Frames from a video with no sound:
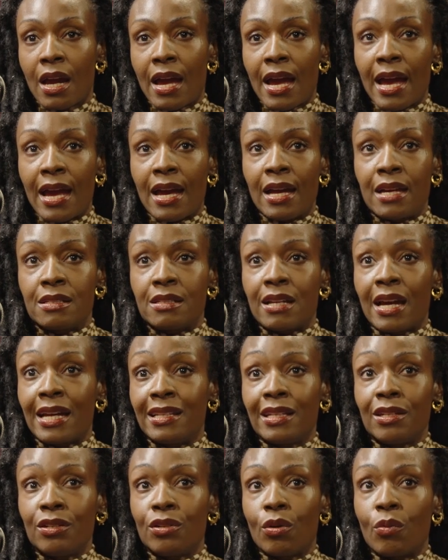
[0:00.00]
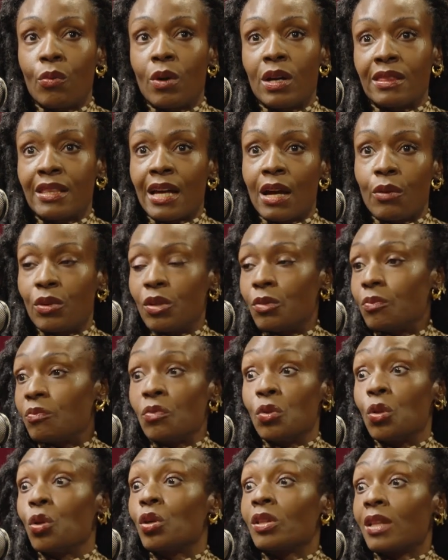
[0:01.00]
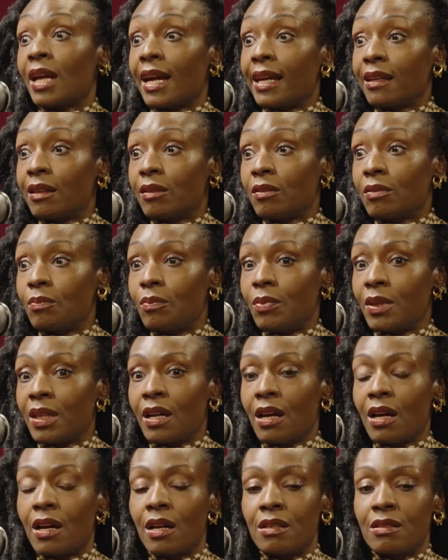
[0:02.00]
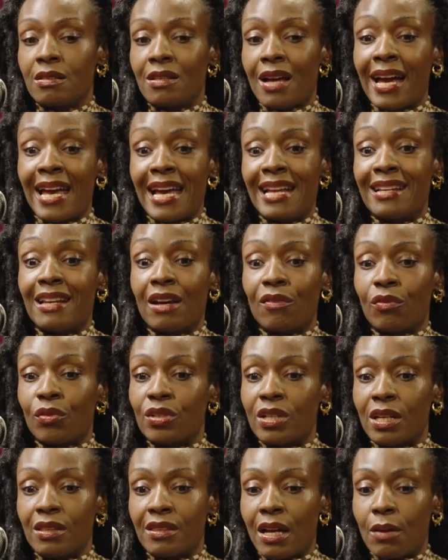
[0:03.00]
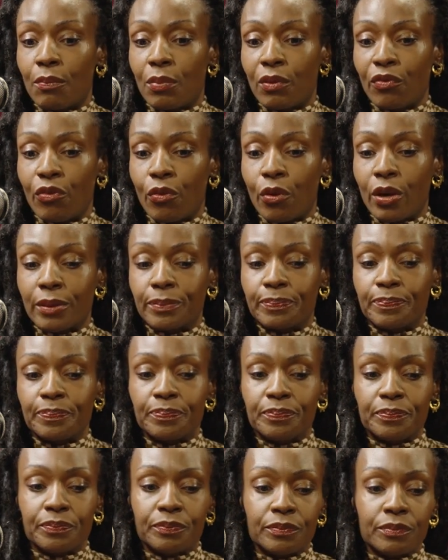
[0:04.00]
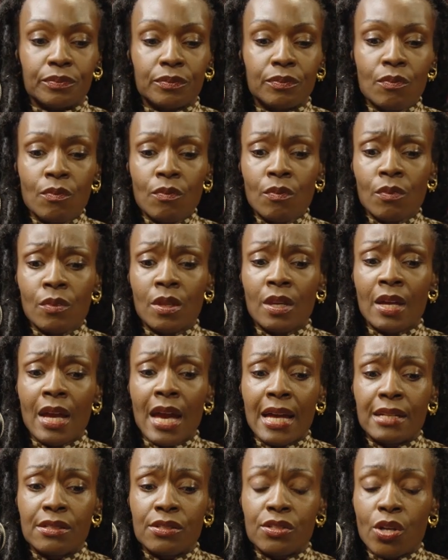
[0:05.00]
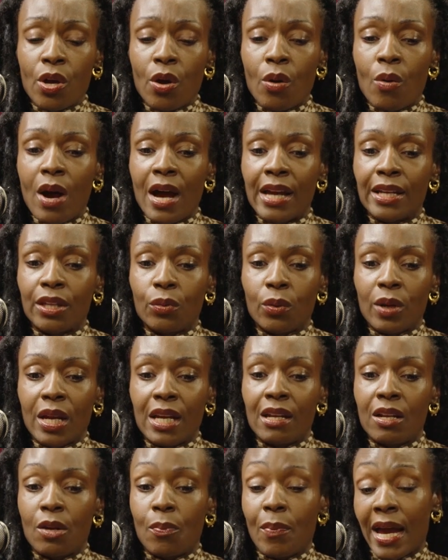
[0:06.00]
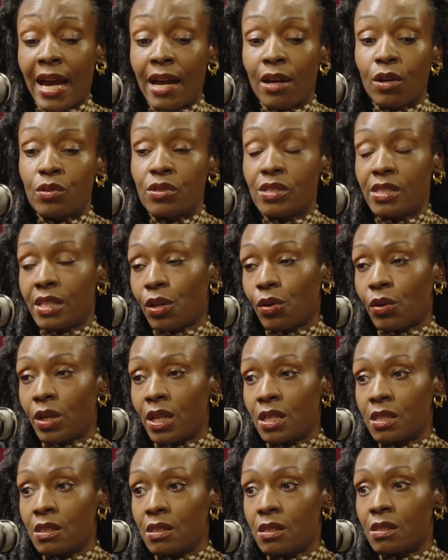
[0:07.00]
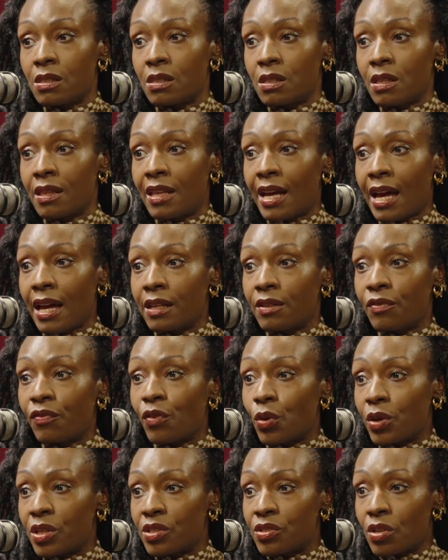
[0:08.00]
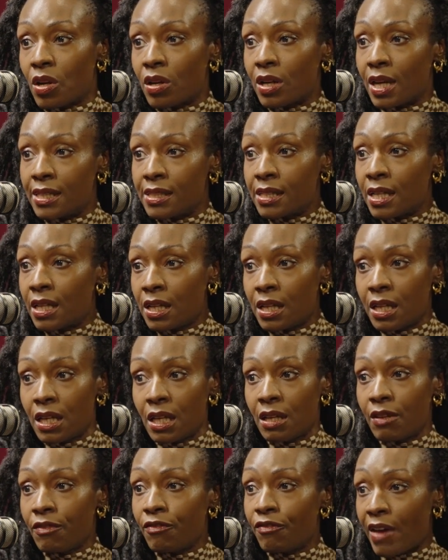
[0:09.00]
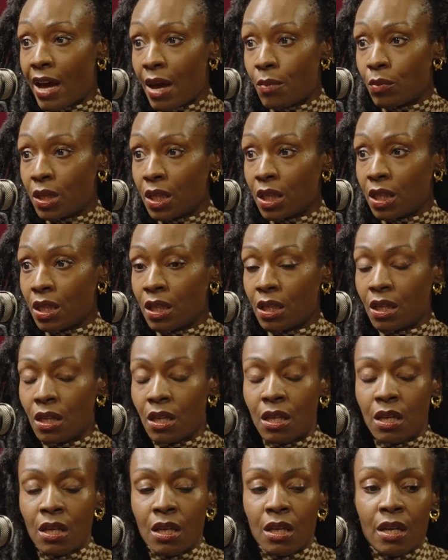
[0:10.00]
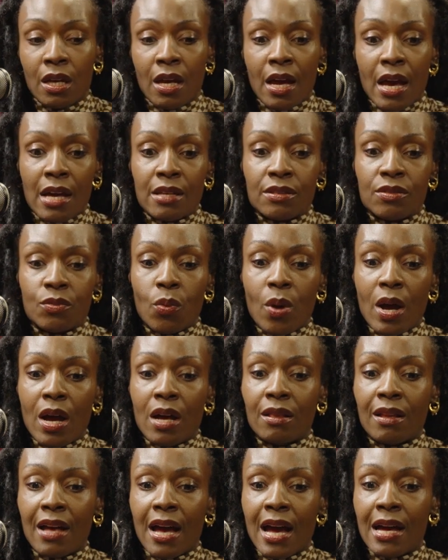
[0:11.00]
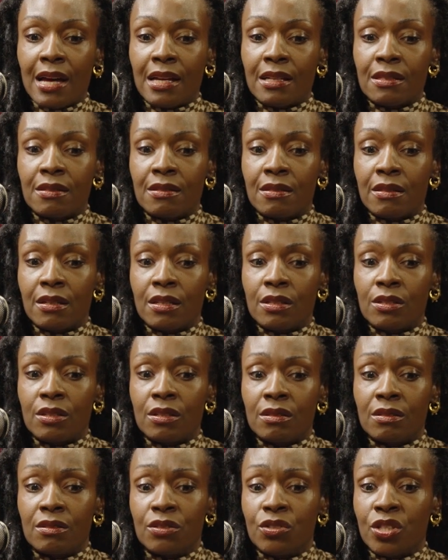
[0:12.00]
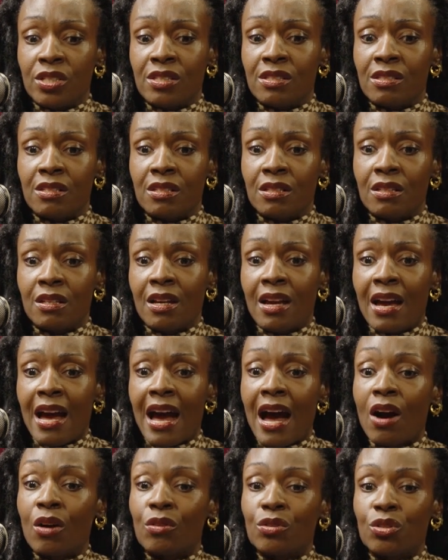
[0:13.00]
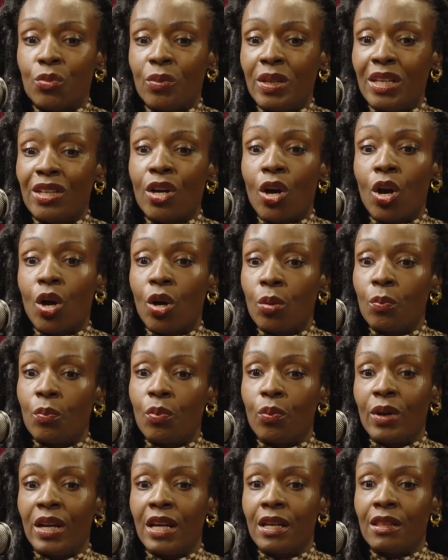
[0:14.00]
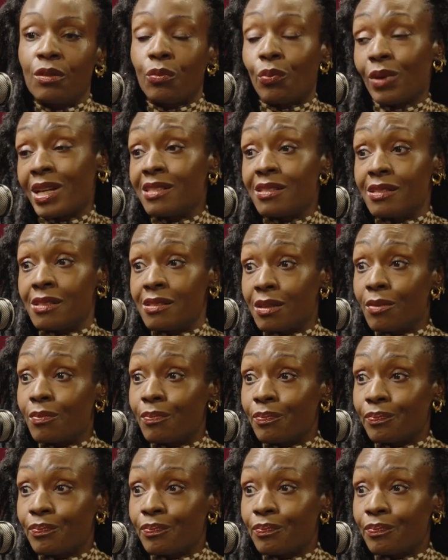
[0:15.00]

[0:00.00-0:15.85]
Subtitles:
And I didn't know what that would look like because I had never done that before. And so I created a panel series that focused on identity, family, as well as just how do we cope with racism?